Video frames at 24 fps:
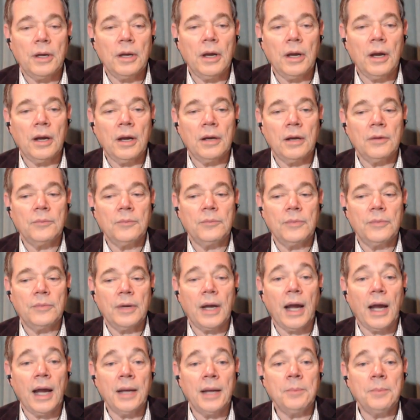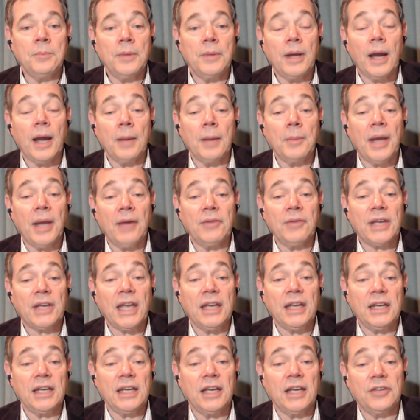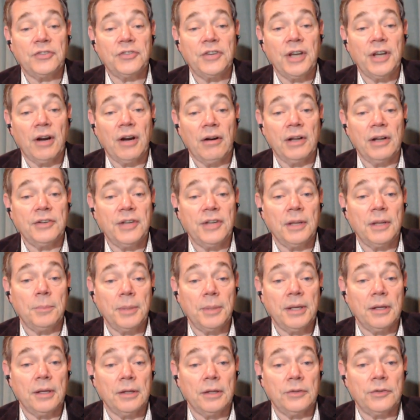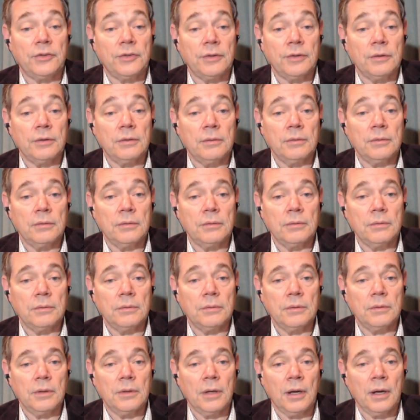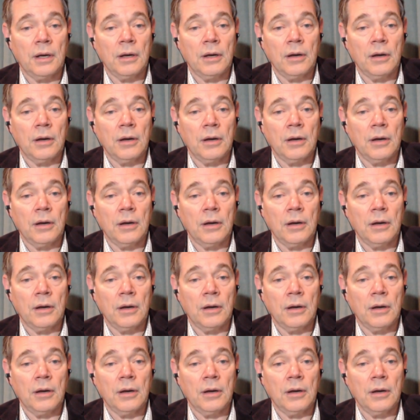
I'm advocating SDR at 10 bits. Ah,